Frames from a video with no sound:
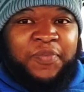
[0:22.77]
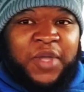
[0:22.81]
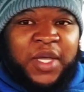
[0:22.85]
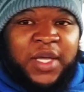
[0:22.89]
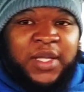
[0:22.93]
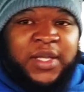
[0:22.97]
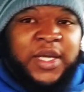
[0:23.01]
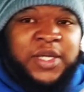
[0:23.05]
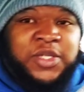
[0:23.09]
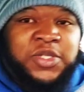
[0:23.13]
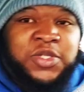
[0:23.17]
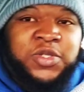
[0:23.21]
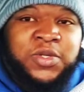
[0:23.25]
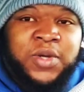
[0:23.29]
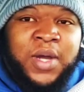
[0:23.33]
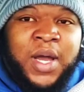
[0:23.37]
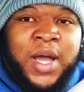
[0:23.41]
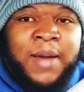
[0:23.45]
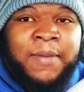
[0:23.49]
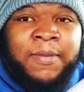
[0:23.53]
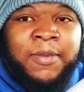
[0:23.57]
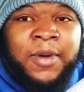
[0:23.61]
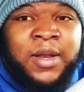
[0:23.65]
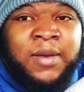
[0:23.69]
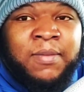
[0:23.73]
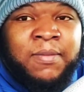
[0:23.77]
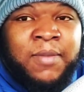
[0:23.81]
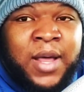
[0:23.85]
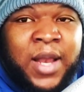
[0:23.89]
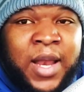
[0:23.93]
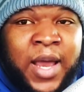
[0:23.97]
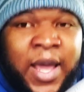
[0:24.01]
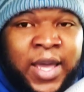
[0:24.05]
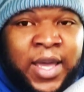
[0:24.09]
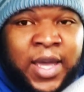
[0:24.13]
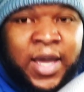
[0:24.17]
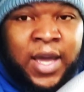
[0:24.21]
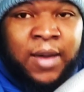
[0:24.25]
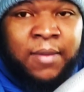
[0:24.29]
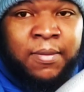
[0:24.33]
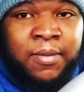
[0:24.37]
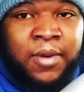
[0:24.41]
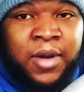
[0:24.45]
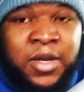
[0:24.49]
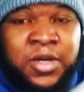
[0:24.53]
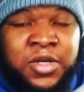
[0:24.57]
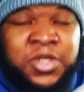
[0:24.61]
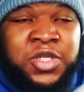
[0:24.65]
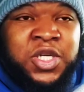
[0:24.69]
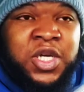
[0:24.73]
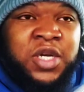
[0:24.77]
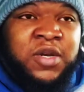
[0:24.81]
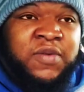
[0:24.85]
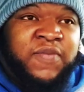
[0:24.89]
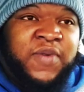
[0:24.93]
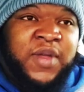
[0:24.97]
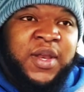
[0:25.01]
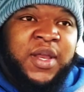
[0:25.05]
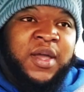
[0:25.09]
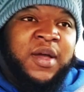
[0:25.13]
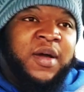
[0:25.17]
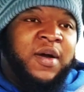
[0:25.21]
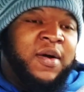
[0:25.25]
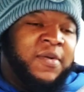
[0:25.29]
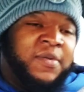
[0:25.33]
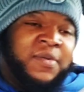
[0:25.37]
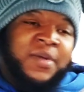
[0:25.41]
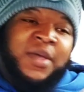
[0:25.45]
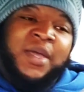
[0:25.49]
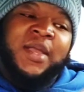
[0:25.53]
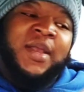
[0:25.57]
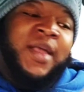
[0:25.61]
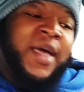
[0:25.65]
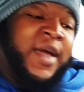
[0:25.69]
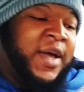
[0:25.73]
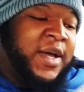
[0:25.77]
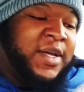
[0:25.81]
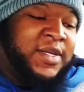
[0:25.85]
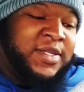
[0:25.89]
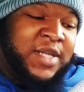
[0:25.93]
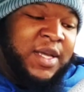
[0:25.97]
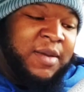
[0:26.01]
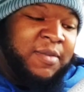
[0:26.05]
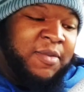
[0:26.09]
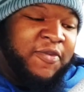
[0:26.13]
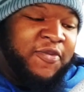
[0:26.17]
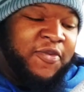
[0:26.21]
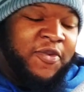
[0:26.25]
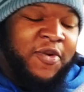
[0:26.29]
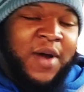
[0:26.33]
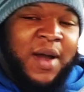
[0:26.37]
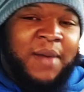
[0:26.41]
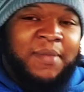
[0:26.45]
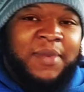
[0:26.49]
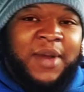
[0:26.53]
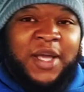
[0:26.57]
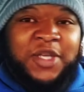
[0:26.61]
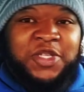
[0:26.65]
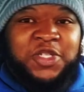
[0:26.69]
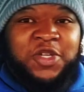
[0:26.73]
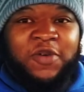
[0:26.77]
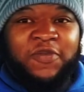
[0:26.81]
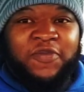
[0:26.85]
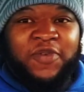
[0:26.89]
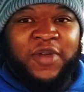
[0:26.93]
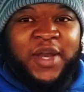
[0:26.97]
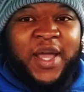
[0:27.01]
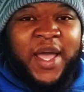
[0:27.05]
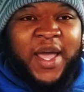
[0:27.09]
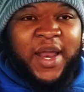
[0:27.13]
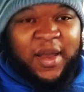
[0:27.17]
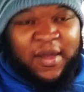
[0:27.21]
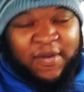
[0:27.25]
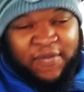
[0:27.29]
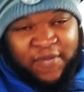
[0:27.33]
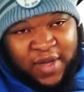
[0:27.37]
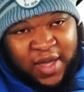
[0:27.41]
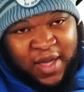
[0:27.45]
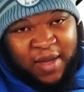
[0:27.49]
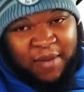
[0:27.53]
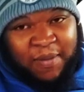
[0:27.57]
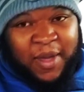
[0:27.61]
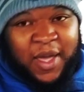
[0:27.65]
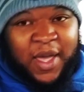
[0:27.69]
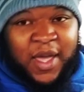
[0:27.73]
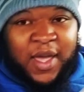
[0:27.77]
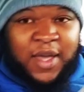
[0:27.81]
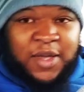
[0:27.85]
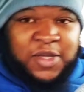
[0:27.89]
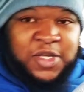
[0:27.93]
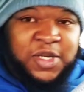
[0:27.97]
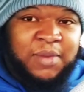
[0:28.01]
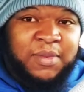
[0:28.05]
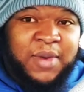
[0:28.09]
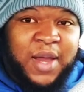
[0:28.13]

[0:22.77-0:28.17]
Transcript: Hit that subscribe button, bell icon button, share the video. And like I said before, I'm not your fanatic fan page.